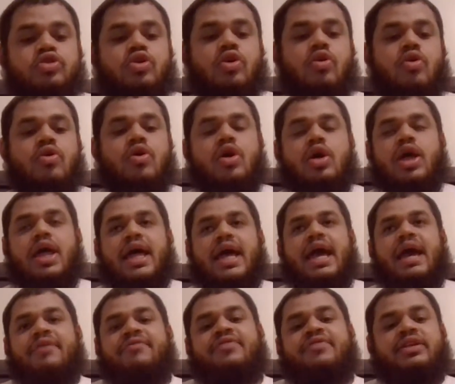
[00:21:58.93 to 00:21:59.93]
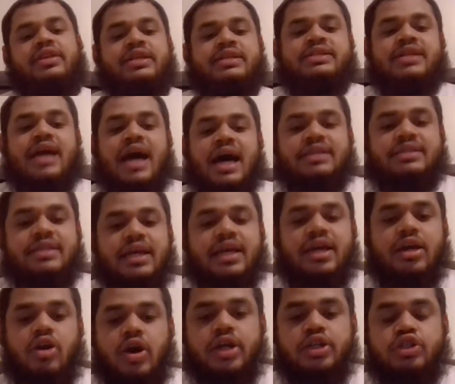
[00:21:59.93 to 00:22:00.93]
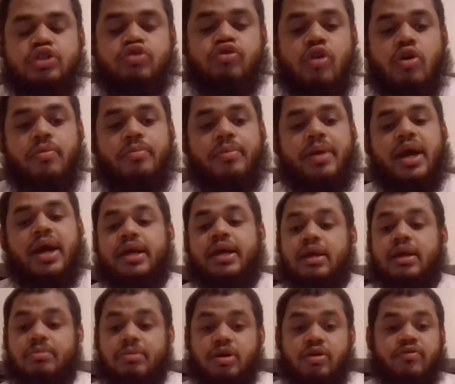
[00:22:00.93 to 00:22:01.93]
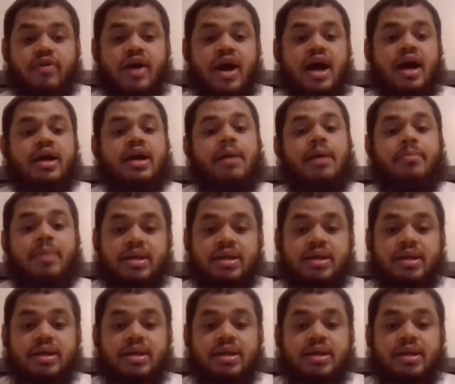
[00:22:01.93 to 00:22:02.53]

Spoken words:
So if he decides to get on his grown man, give me the rock. I'm